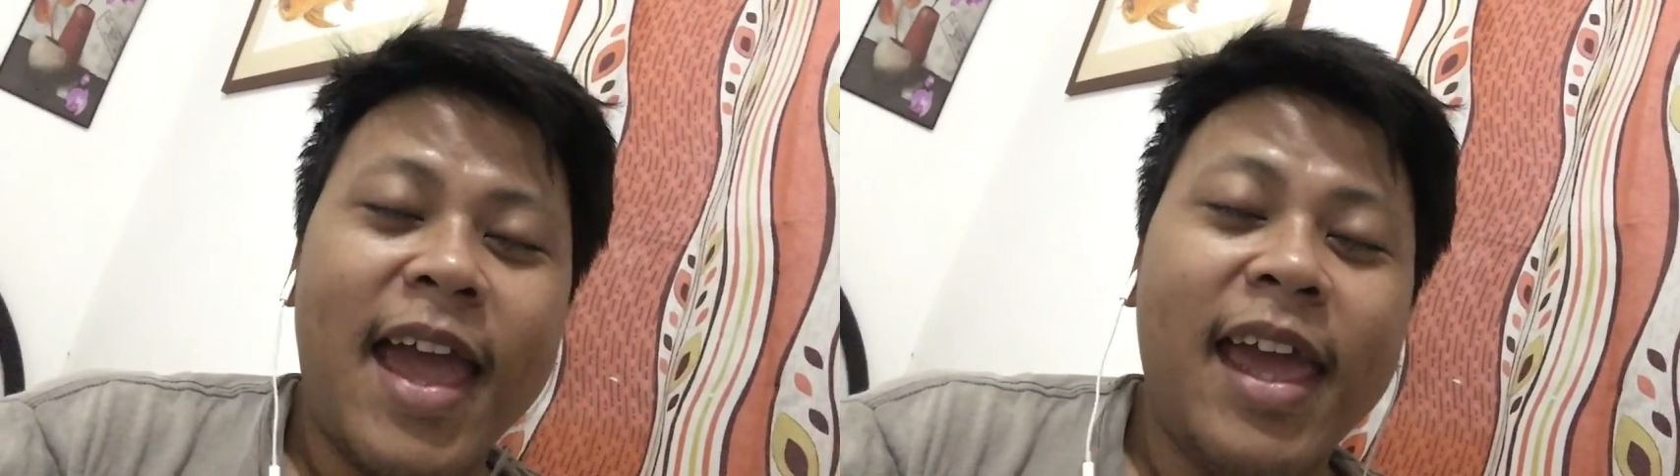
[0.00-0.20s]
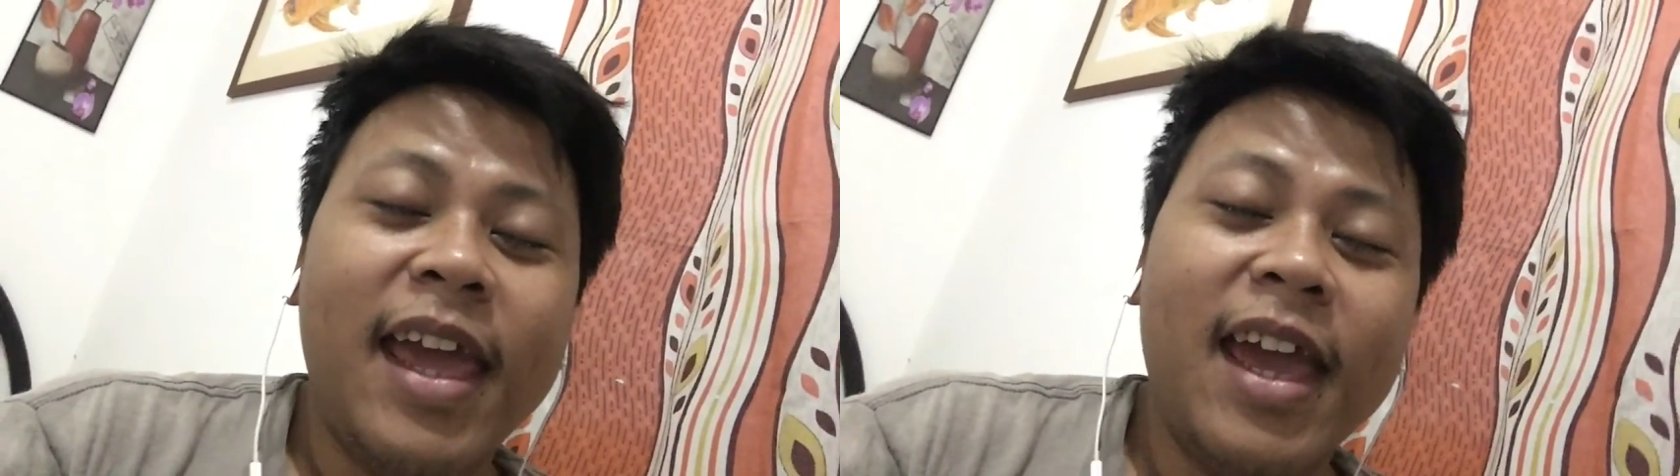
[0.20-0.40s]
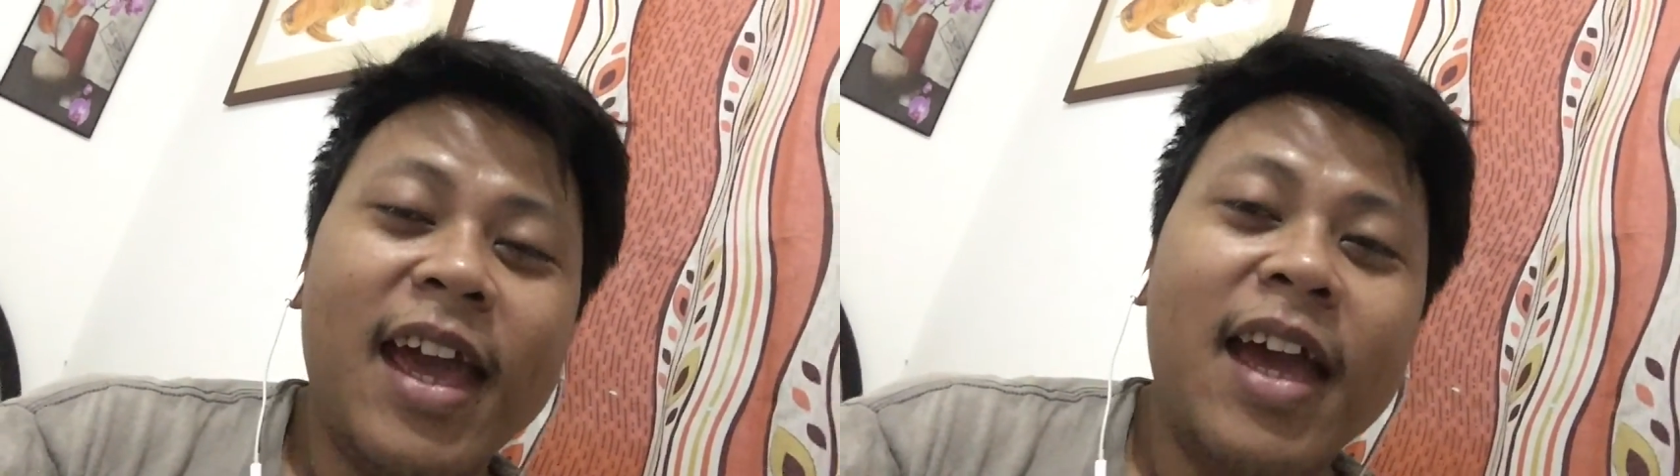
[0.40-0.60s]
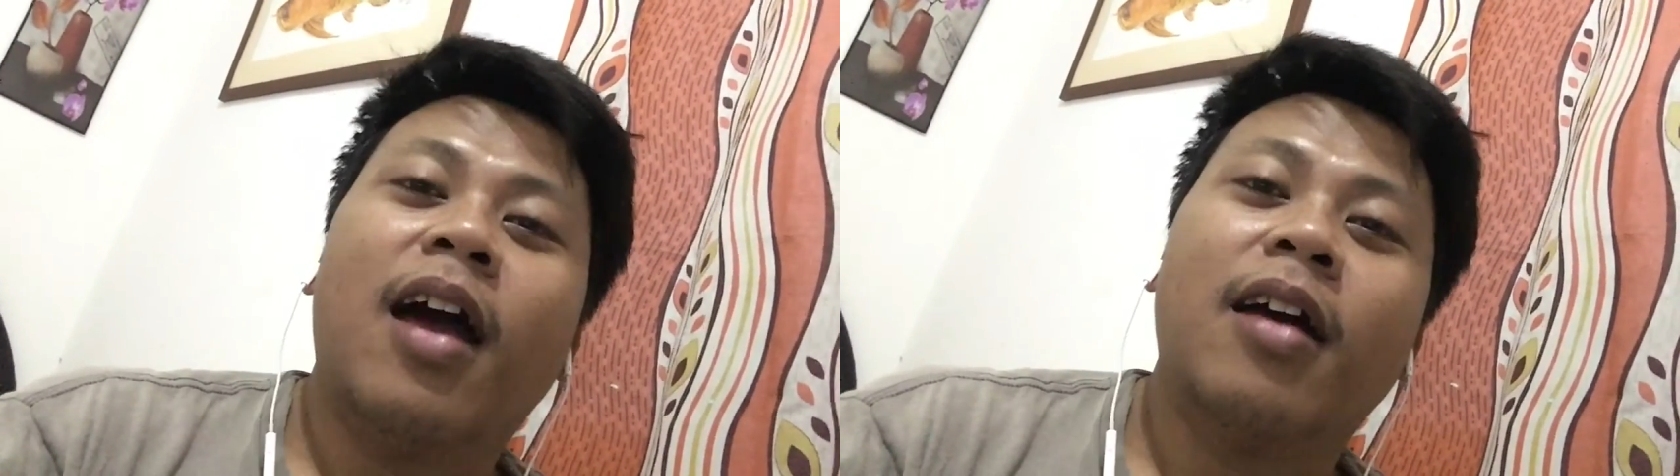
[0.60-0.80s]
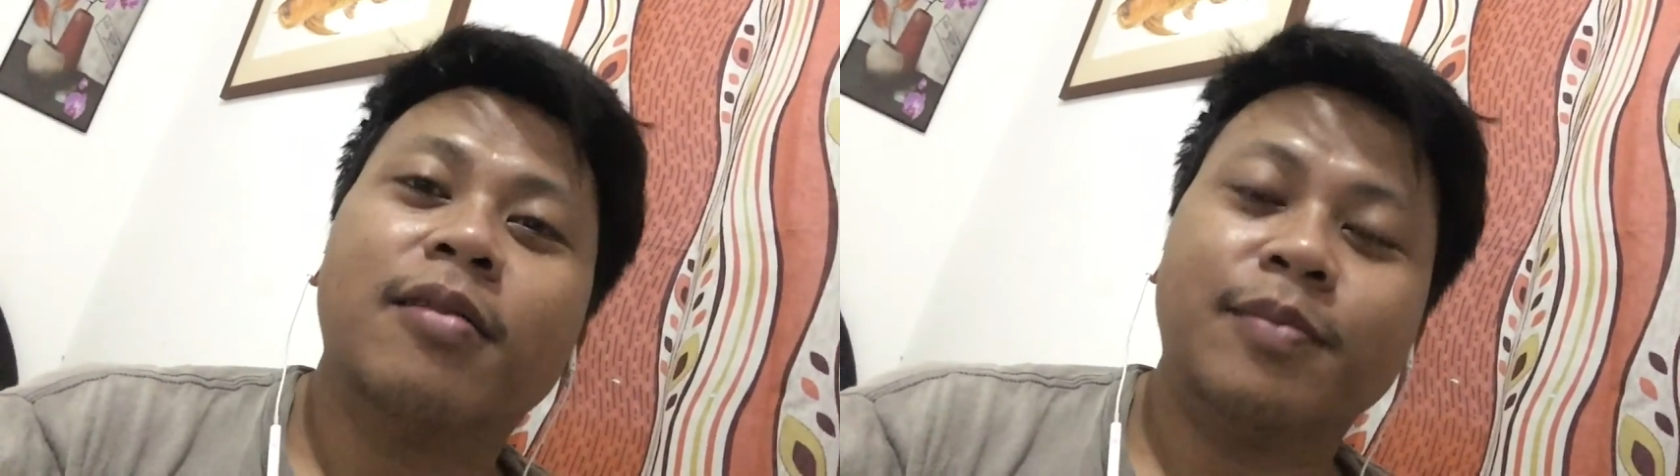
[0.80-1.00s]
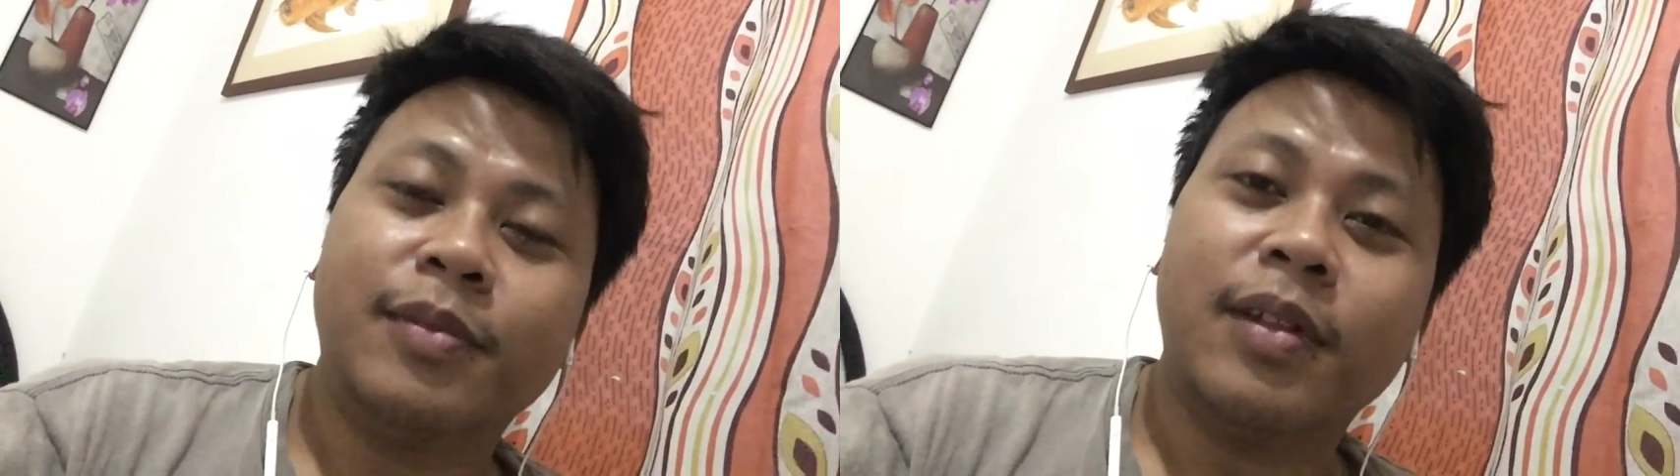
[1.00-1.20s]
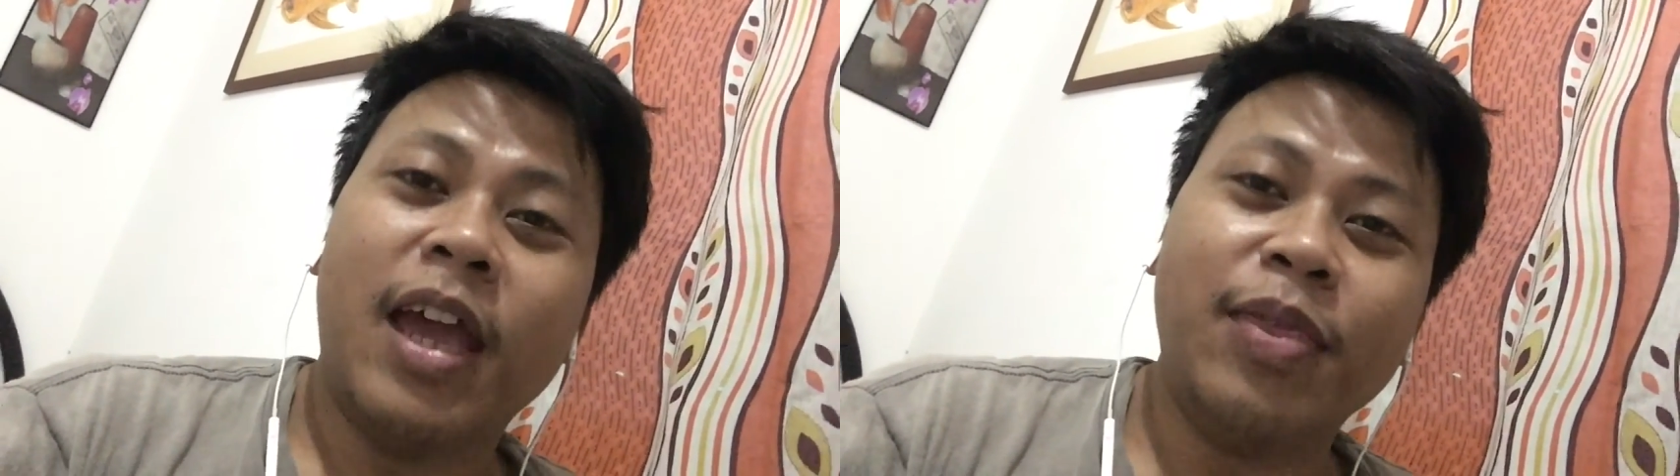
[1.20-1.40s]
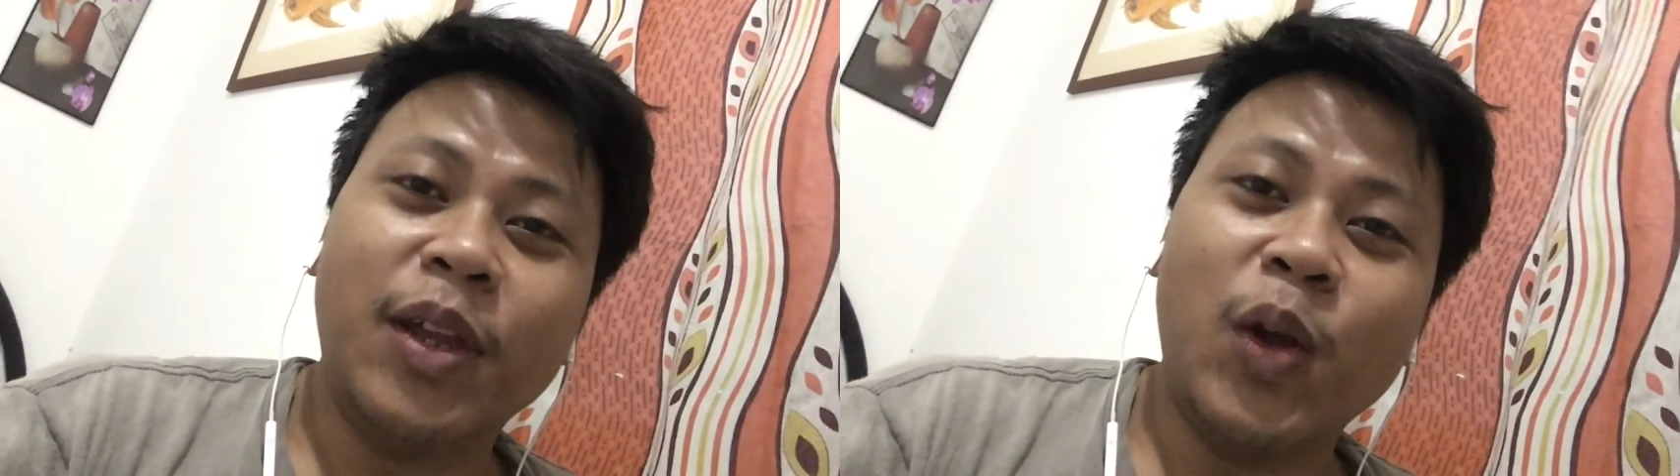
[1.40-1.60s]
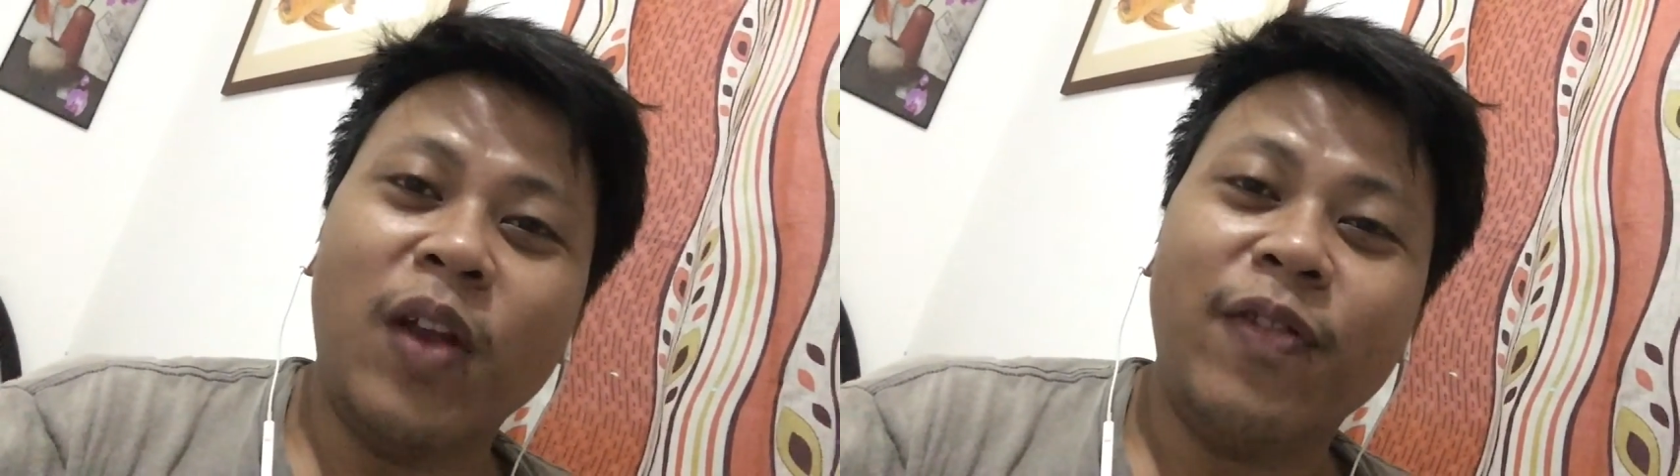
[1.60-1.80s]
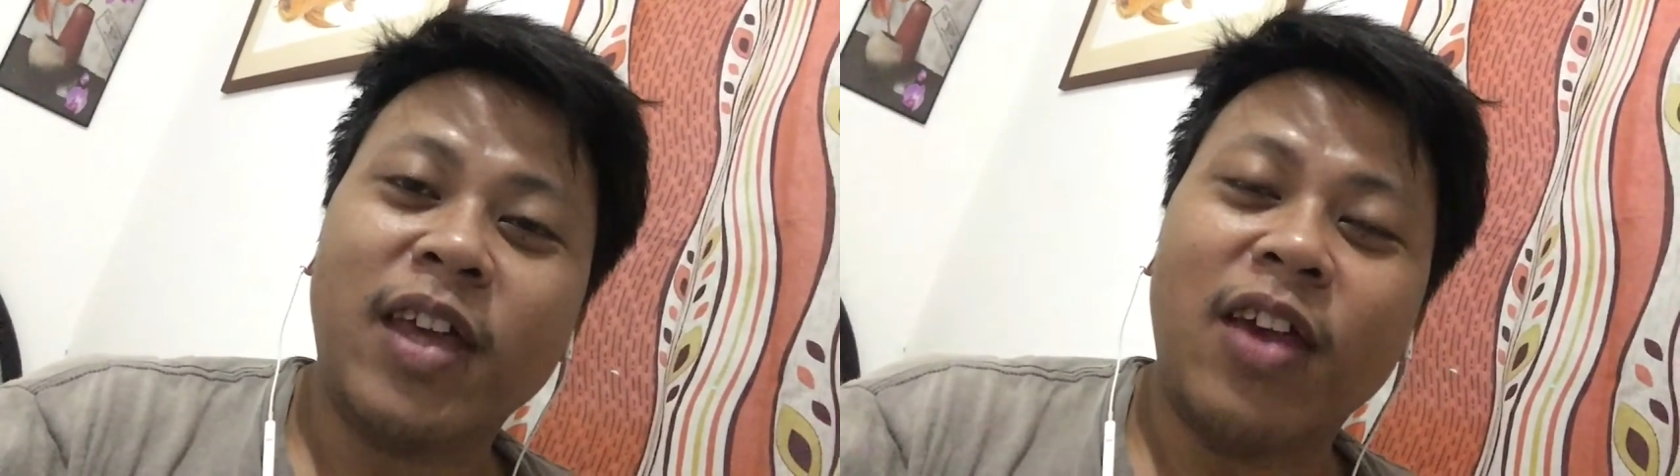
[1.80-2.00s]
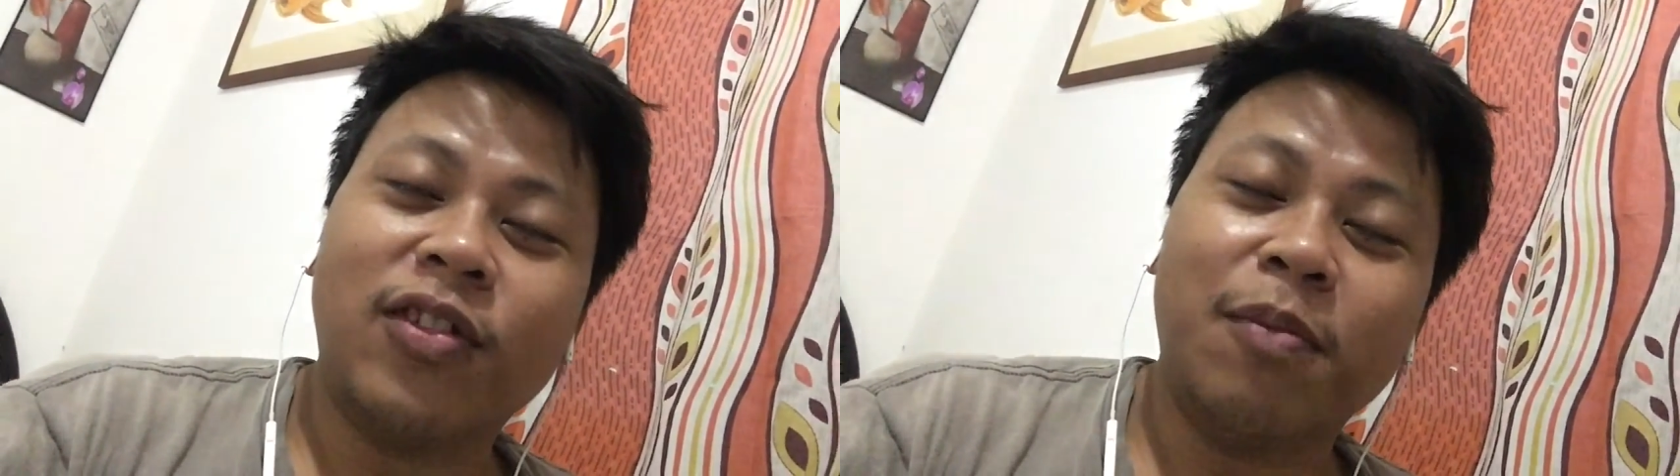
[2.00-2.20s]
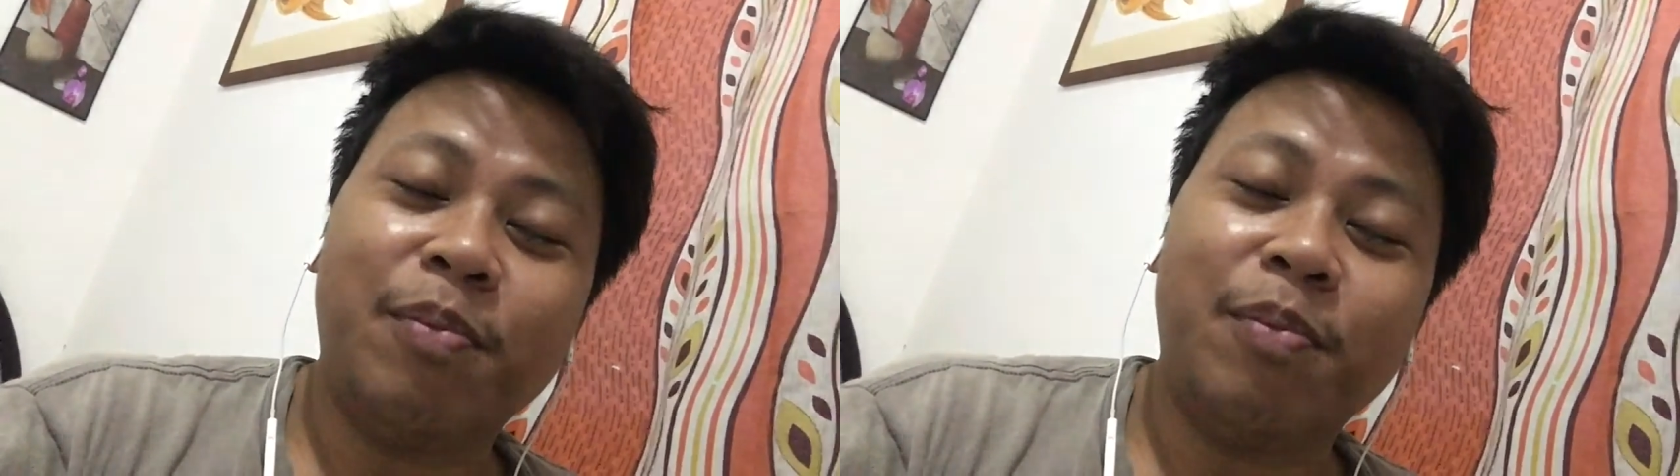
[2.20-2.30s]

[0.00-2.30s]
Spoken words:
And hit the notification